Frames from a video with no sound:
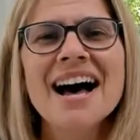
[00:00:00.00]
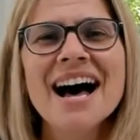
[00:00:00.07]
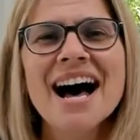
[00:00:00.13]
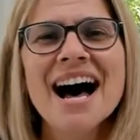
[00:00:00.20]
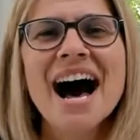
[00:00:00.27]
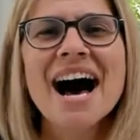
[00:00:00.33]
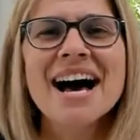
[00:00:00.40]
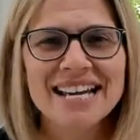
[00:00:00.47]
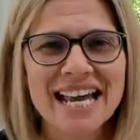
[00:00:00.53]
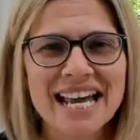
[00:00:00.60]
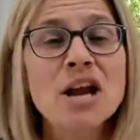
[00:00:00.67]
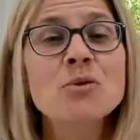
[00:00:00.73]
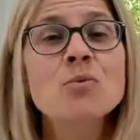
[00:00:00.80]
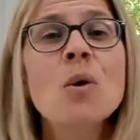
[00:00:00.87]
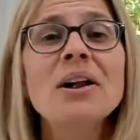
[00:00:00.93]
Hi,
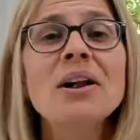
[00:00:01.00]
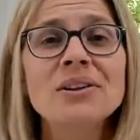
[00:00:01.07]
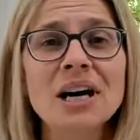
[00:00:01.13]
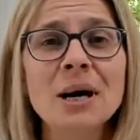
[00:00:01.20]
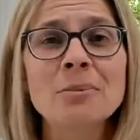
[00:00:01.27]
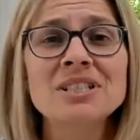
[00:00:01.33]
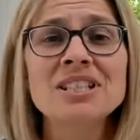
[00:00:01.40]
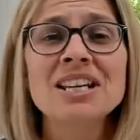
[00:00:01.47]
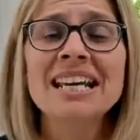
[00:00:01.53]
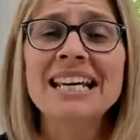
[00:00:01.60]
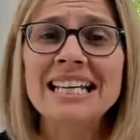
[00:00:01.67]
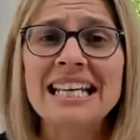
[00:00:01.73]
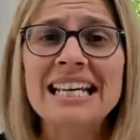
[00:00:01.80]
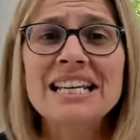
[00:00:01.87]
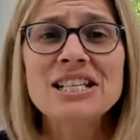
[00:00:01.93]
and welcome to
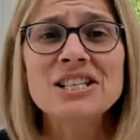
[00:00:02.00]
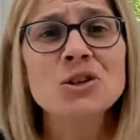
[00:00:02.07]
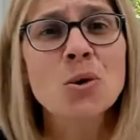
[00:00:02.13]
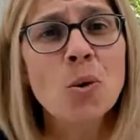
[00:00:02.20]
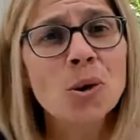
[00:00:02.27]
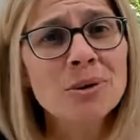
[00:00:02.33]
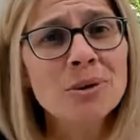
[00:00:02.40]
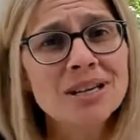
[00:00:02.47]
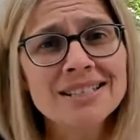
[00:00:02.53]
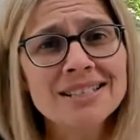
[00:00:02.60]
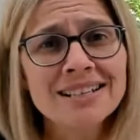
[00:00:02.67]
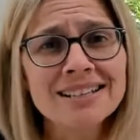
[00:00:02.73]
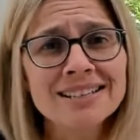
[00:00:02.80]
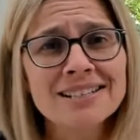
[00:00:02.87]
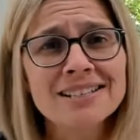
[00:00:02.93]
It Is Your
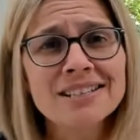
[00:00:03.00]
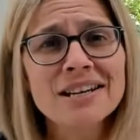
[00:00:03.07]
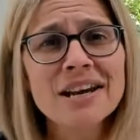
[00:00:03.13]
Business.